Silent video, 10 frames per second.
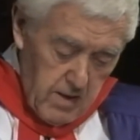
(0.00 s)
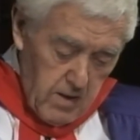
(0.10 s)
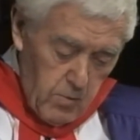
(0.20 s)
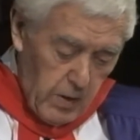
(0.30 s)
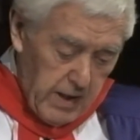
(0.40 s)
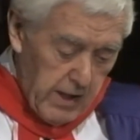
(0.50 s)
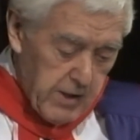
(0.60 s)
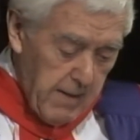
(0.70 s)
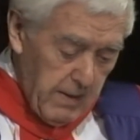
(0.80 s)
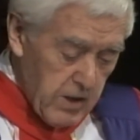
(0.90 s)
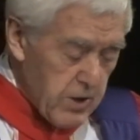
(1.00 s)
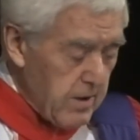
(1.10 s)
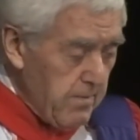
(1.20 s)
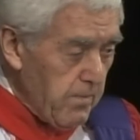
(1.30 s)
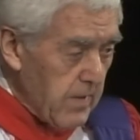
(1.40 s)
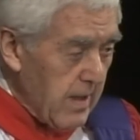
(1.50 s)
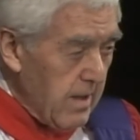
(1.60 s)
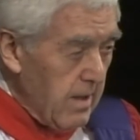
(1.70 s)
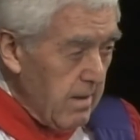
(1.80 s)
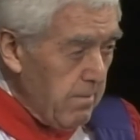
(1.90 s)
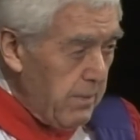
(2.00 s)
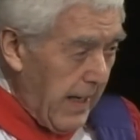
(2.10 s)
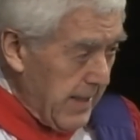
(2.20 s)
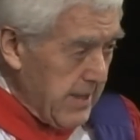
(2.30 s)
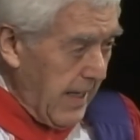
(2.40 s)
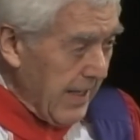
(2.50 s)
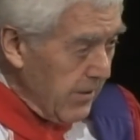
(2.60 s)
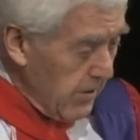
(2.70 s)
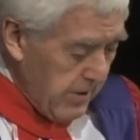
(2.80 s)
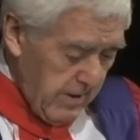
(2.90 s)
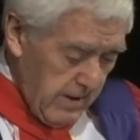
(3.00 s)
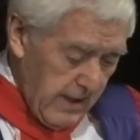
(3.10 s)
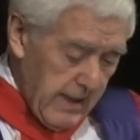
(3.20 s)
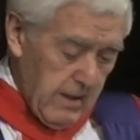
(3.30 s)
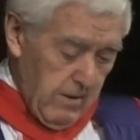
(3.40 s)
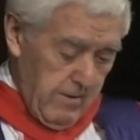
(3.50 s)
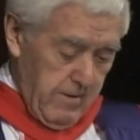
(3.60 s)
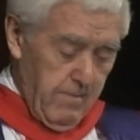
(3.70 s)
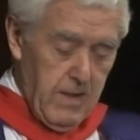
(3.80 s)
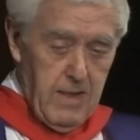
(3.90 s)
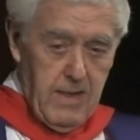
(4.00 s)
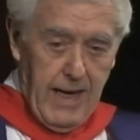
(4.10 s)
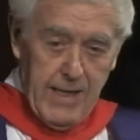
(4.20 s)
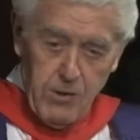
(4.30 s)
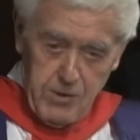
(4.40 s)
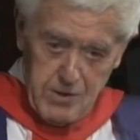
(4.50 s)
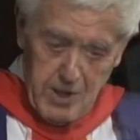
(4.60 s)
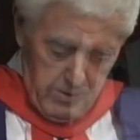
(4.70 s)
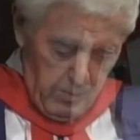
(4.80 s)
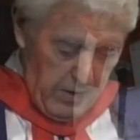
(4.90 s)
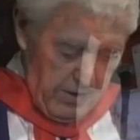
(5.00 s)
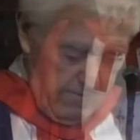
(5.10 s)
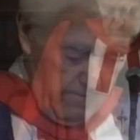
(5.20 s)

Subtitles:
When our damaged parts are not healed, are not dealt with,